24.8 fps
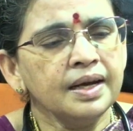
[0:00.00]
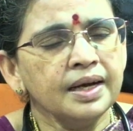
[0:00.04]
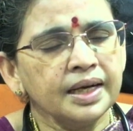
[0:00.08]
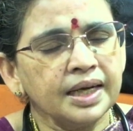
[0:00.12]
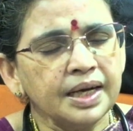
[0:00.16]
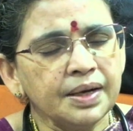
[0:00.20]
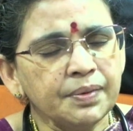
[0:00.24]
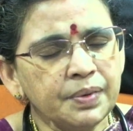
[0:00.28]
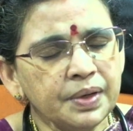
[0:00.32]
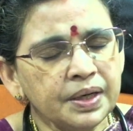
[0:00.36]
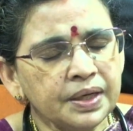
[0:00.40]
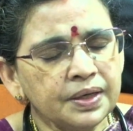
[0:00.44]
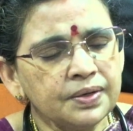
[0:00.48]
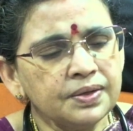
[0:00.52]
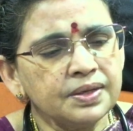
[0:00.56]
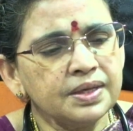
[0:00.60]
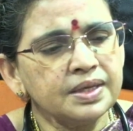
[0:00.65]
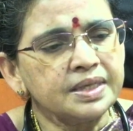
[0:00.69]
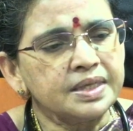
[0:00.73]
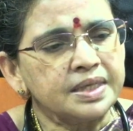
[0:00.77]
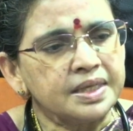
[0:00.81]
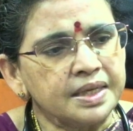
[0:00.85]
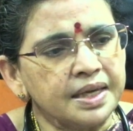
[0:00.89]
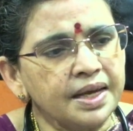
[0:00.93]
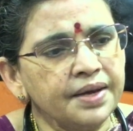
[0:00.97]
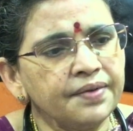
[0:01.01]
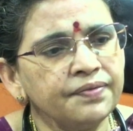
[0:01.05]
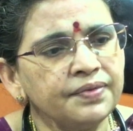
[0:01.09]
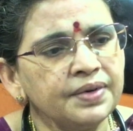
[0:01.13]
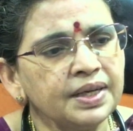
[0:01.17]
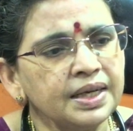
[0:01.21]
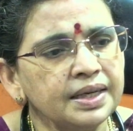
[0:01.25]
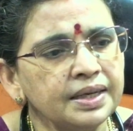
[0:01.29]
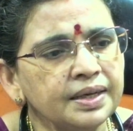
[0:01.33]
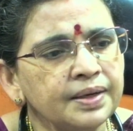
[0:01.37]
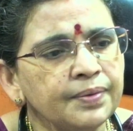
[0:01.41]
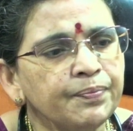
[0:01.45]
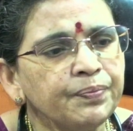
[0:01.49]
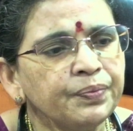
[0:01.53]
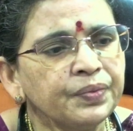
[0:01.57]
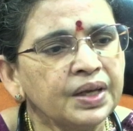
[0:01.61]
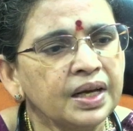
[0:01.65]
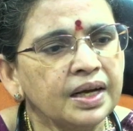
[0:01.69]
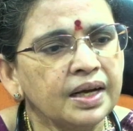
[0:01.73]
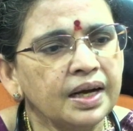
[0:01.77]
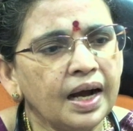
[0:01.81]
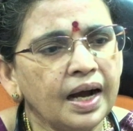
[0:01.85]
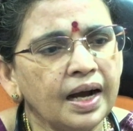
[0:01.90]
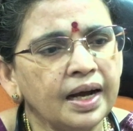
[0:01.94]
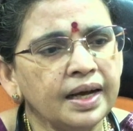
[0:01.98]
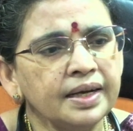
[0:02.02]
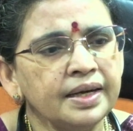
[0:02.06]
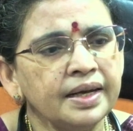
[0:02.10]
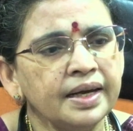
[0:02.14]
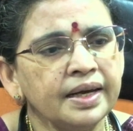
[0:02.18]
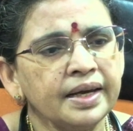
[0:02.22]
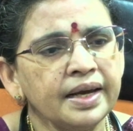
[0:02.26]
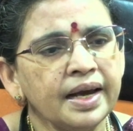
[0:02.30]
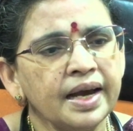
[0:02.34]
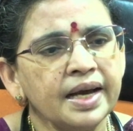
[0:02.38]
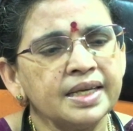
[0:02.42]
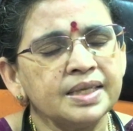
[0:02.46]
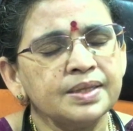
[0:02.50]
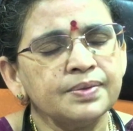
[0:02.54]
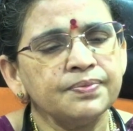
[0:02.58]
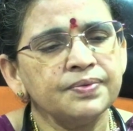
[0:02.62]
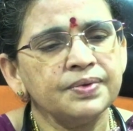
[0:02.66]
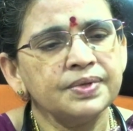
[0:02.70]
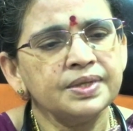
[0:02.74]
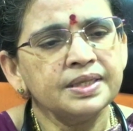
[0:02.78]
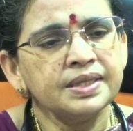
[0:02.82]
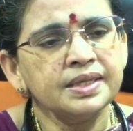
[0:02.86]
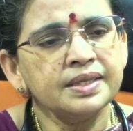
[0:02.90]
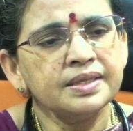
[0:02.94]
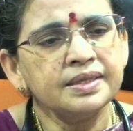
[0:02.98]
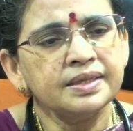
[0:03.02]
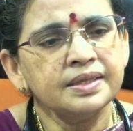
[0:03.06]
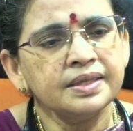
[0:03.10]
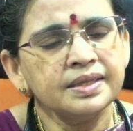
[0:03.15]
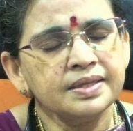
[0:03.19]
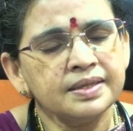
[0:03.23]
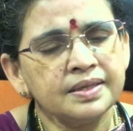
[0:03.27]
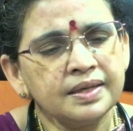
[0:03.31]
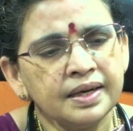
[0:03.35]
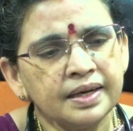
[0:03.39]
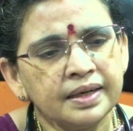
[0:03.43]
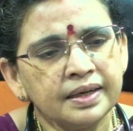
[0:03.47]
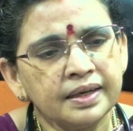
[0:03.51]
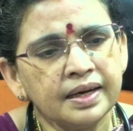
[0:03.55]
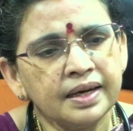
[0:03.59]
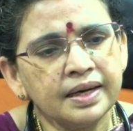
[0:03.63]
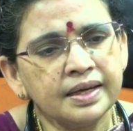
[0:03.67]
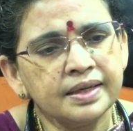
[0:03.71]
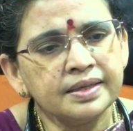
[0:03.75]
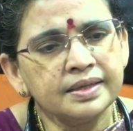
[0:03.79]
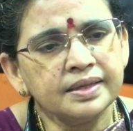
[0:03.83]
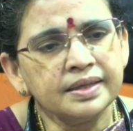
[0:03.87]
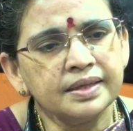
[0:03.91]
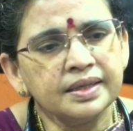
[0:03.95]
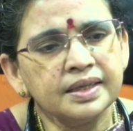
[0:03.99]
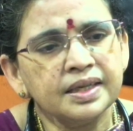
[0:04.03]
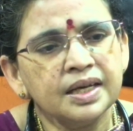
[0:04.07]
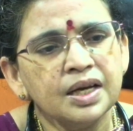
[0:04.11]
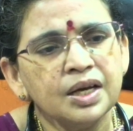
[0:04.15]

Coming to the safety, idle gas versus insulin larger.